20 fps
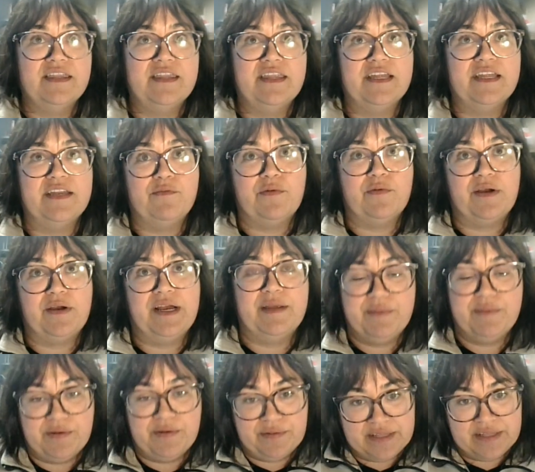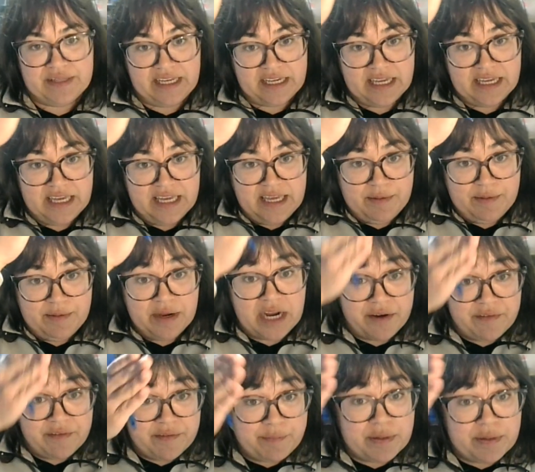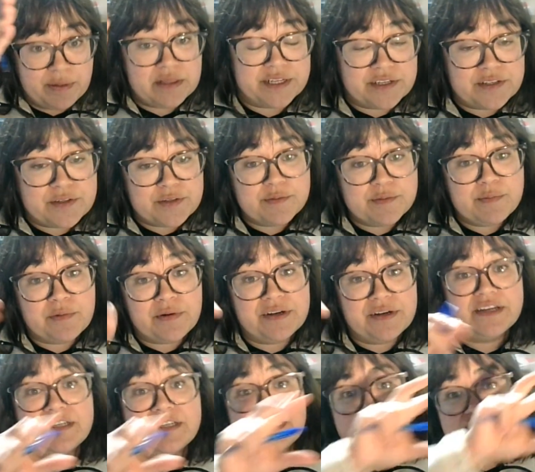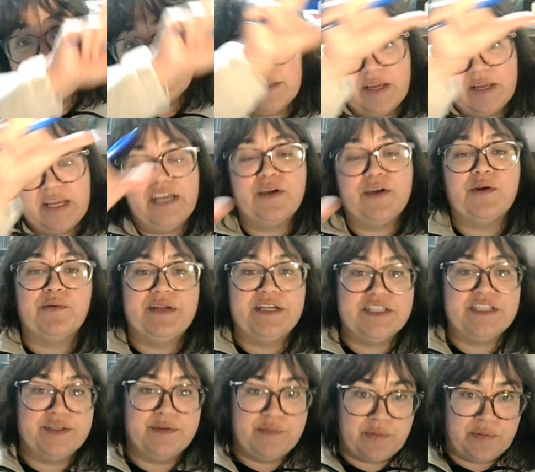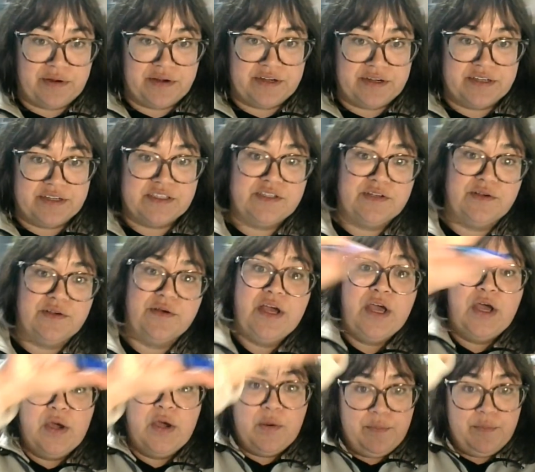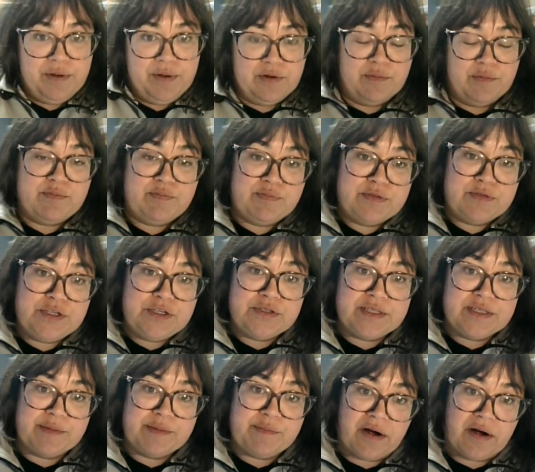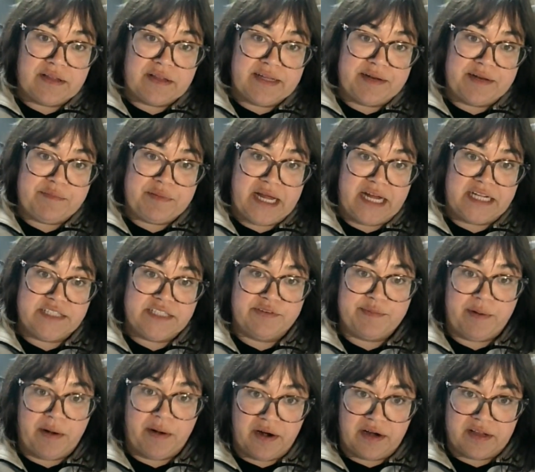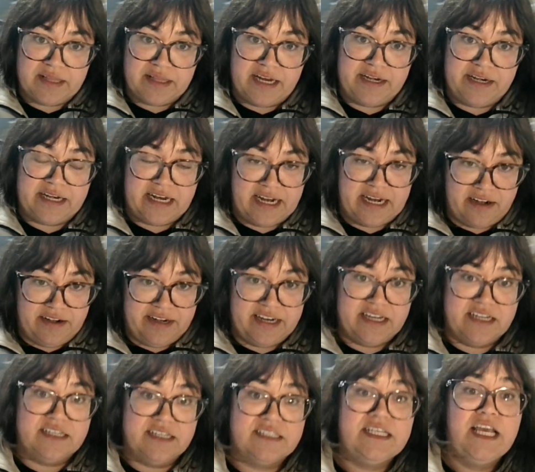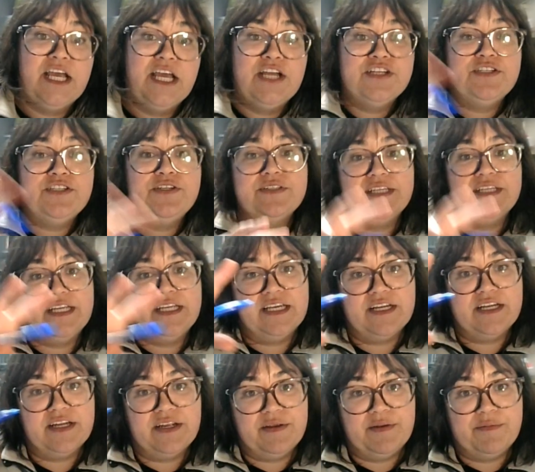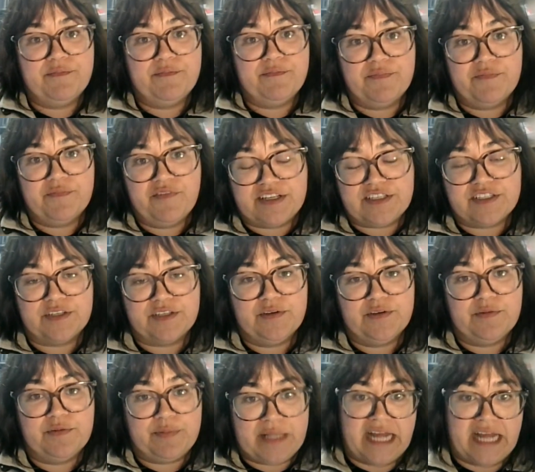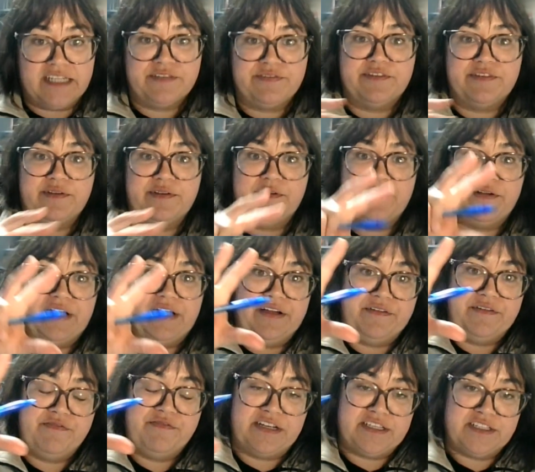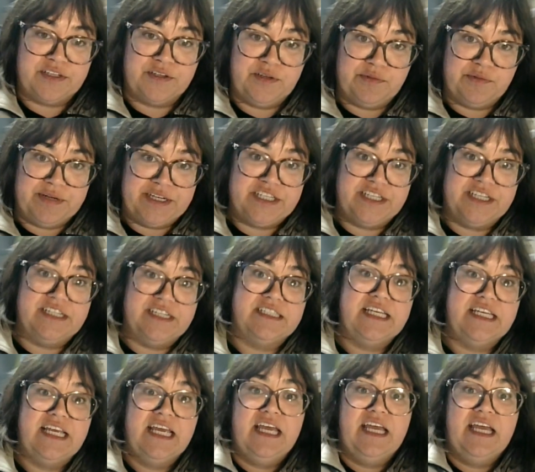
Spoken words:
than worrying about like got political borders is ecoregion borders. So choosing parkland plants for parkland areas, choosing fescue plants for fescue regions,